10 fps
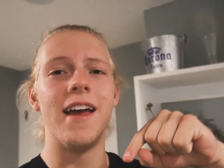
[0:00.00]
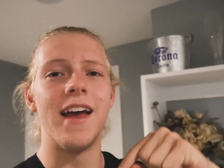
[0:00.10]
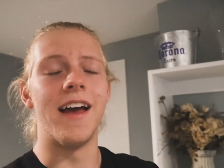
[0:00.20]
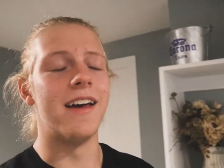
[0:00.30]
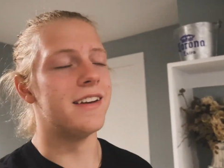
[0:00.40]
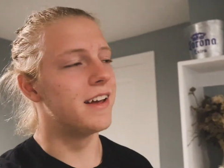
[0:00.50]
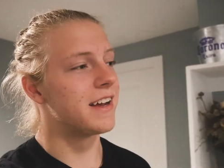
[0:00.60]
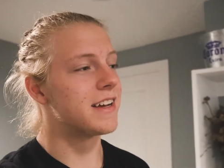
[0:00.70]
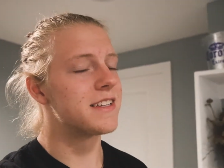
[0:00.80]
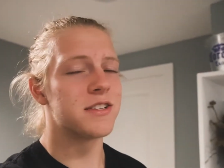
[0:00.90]
and I
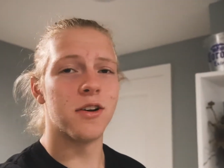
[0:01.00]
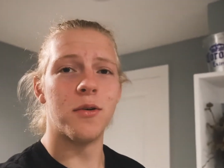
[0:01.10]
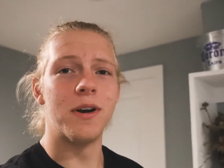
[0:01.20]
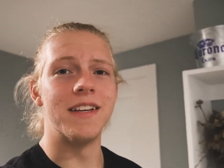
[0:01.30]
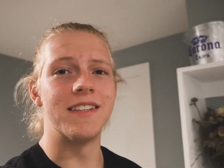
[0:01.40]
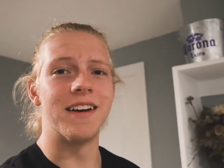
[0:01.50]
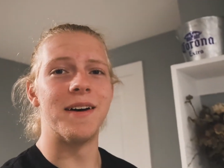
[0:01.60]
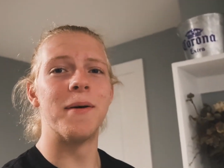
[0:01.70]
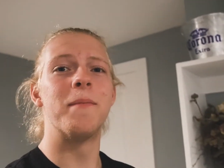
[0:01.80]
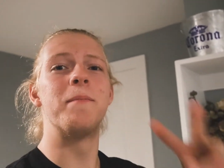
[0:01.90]
guess as always,
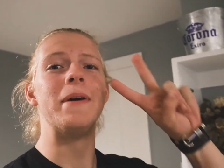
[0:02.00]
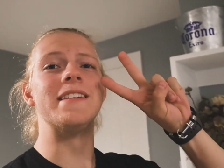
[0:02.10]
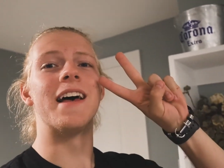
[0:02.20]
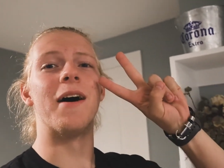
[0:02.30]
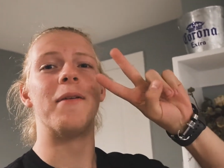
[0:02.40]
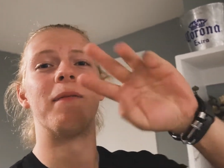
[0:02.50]
peace out.